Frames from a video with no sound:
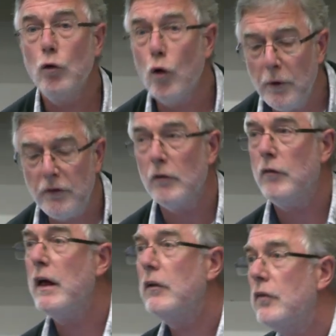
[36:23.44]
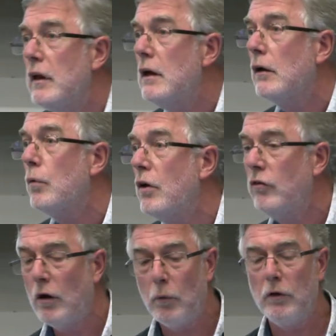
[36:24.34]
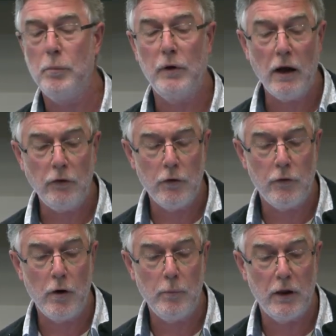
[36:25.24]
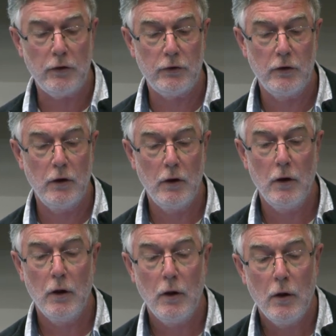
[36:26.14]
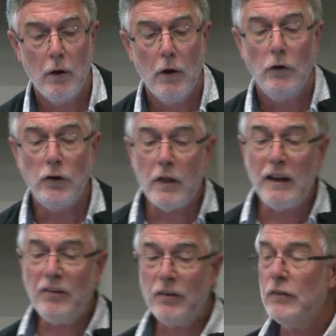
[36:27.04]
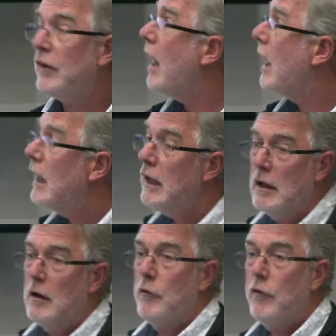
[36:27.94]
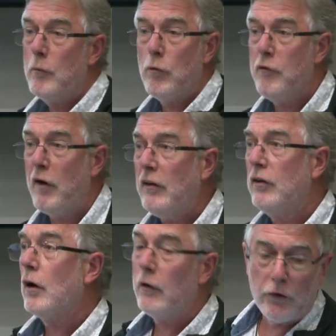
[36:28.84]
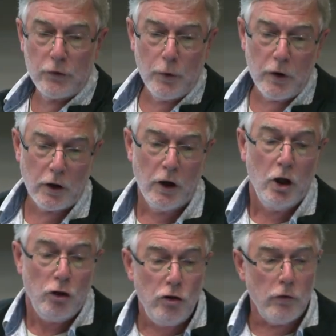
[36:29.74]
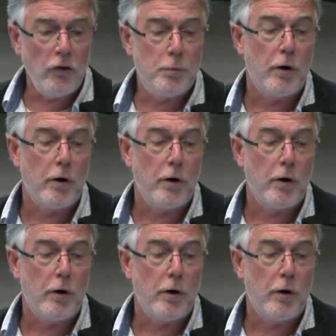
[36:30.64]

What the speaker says: normative? That's the question I want to put out to you from this. So the lessons are, from reflecting on this work, children's